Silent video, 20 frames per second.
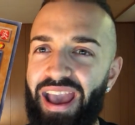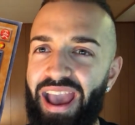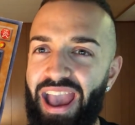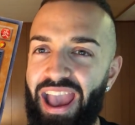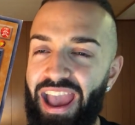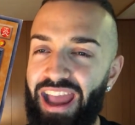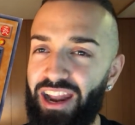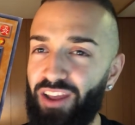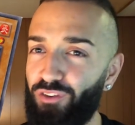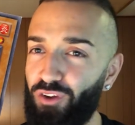
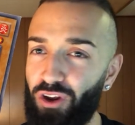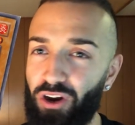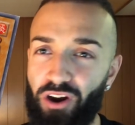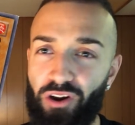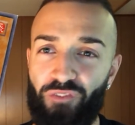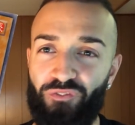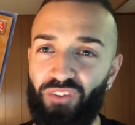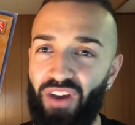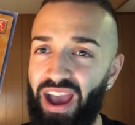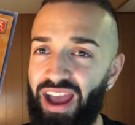And if
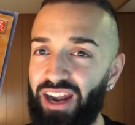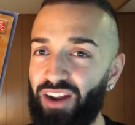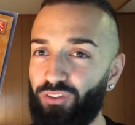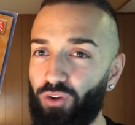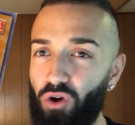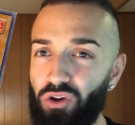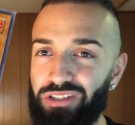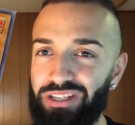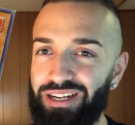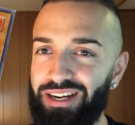you're a fan
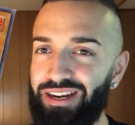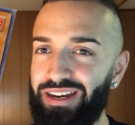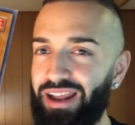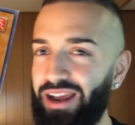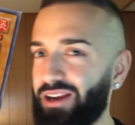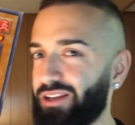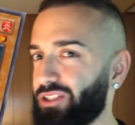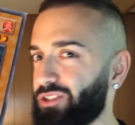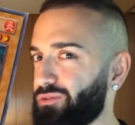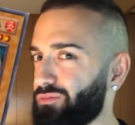of go Second
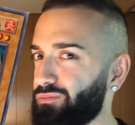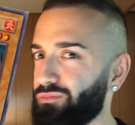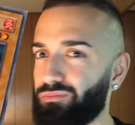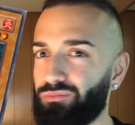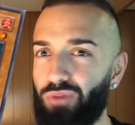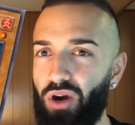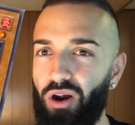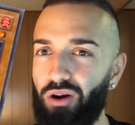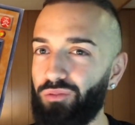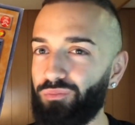Decks,
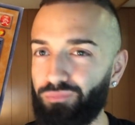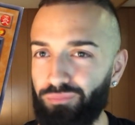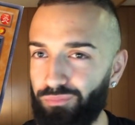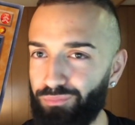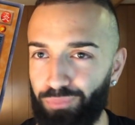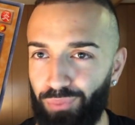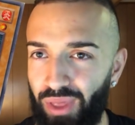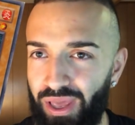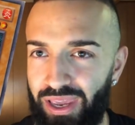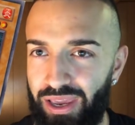bro,
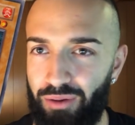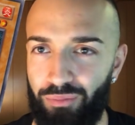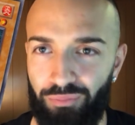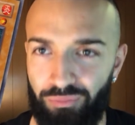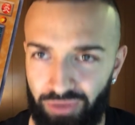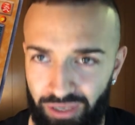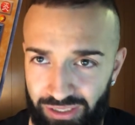play them.